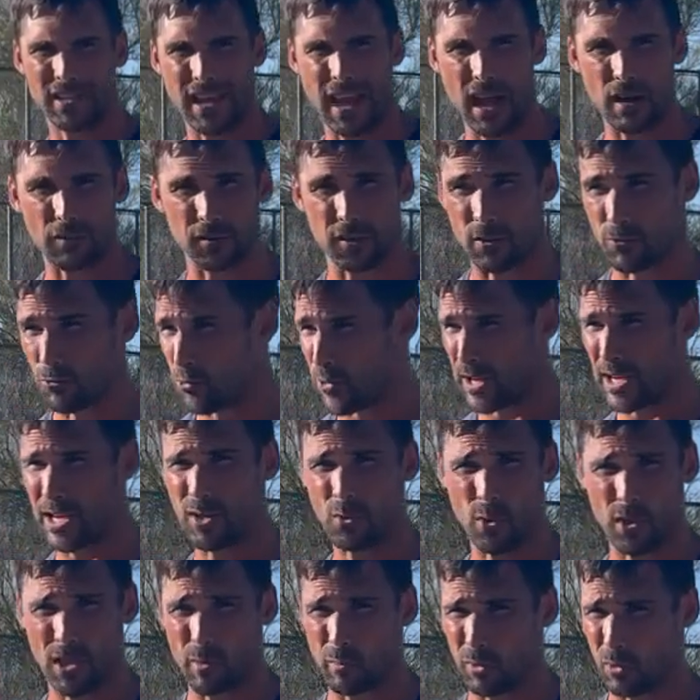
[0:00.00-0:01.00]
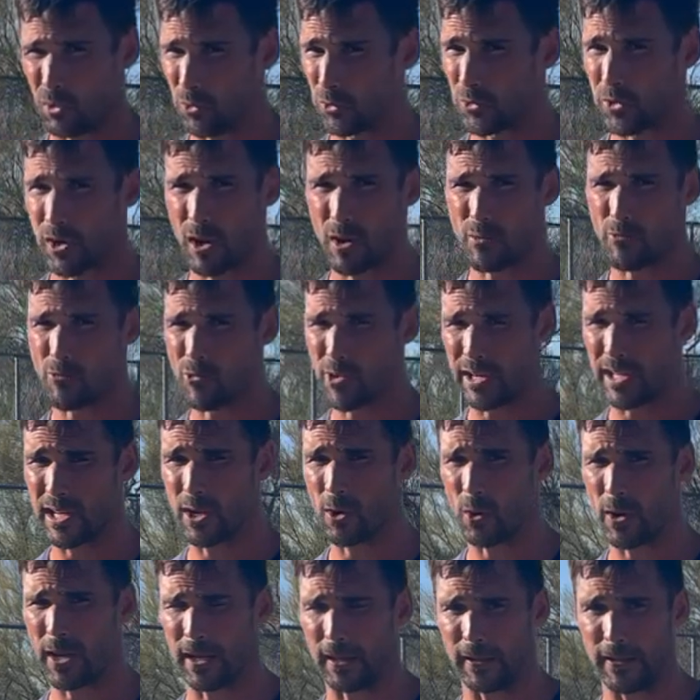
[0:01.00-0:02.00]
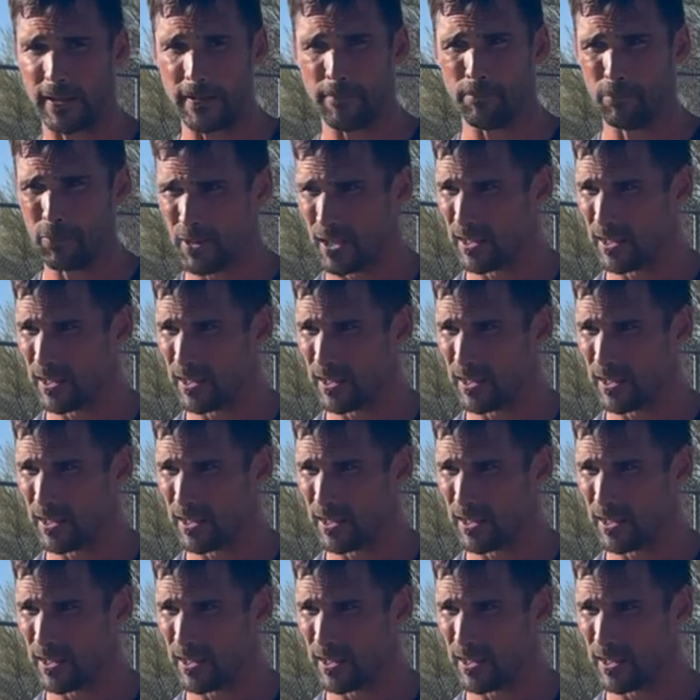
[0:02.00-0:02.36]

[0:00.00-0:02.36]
you have to read where the ball's going really quickly.